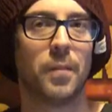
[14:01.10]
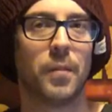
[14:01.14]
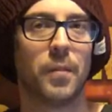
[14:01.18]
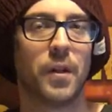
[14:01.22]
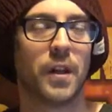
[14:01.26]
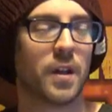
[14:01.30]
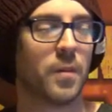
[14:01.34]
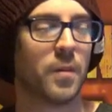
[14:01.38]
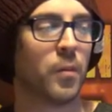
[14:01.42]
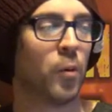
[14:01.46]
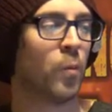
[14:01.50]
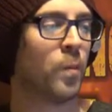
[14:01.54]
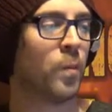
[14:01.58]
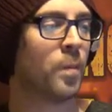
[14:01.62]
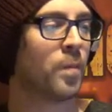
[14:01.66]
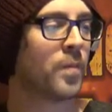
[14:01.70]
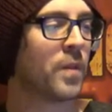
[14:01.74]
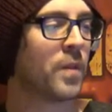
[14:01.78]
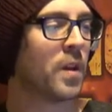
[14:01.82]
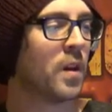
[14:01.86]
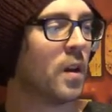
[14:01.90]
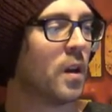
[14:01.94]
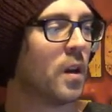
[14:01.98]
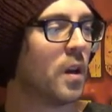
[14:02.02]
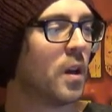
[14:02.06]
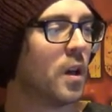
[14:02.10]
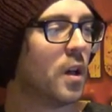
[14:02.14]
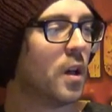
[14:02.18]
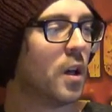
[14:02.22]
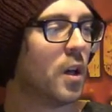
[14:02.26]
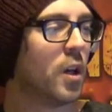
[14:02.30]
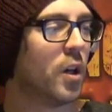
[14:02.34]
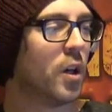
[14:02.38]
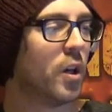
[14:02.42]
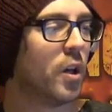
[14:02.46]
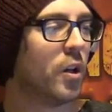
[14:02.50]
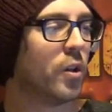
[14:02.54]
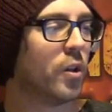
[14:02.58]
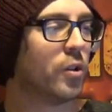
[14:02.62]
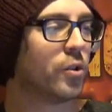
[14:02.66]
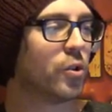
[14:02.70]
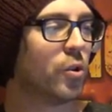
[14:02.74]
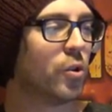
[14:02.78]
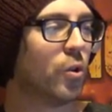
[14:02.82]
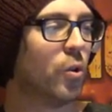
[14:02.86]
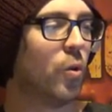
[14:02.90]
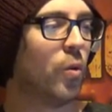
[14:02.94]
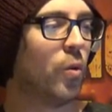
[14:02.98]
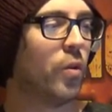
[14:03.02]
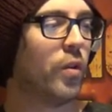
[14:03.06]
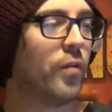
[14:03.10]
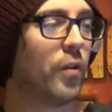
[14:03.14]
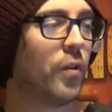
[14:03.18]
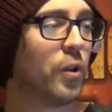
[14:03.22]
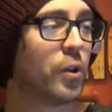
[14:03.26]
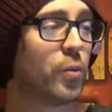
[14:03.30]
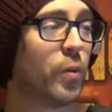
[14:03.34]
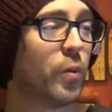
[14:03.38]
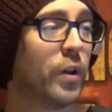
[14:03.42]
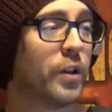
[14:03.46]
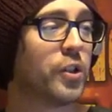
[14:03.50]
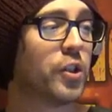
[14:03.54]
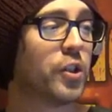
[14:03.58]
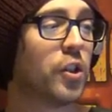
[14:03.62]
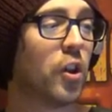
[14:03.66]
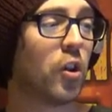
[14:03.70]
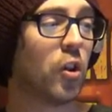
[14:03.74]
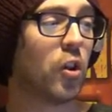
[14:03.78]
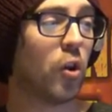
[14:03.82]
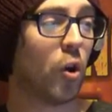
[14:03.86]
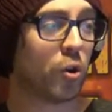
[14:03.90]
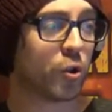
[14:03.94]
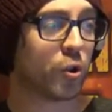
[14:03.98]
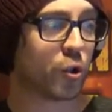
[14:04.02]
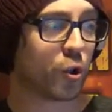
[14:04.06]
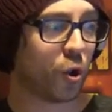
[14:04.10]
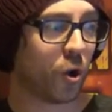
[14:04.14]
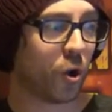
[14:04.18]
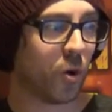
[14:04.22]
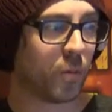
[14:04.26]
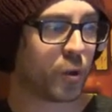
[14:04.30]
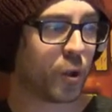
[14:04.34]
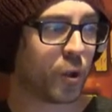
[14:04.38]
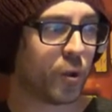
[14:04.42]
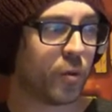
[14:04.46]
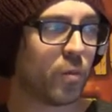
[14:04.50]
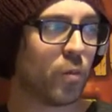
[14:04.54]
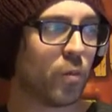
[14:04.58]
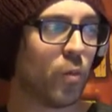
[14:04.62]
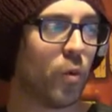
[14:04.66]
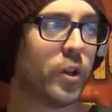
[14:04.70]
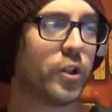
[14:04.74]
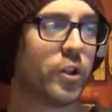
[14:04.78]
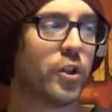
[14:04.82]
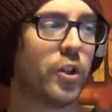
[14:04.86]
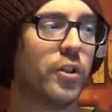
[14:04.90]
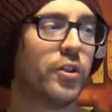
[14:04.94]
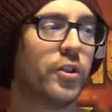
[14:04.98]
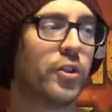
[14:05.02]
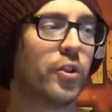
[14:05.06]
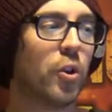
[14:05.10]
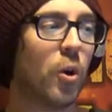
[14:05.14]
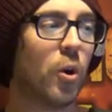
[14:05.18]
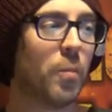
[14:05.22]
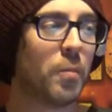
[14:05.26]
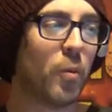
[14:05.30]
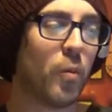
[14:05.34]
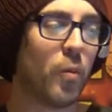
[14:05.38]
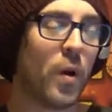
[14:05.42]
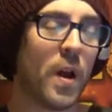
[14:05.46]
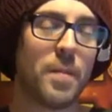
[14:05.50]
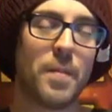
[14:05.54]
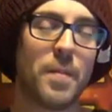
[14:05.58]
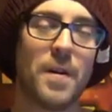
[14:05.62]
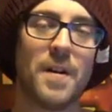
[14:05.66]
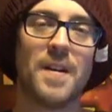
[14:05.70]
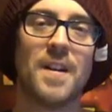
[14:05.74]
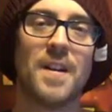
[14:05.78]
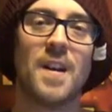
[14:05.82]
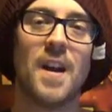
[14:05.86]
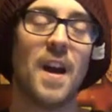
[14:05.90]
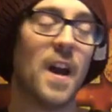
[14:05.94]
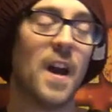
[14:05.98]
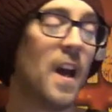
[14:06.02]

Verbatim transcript: applicable. So the first one is the launcher option, which is combi weapon,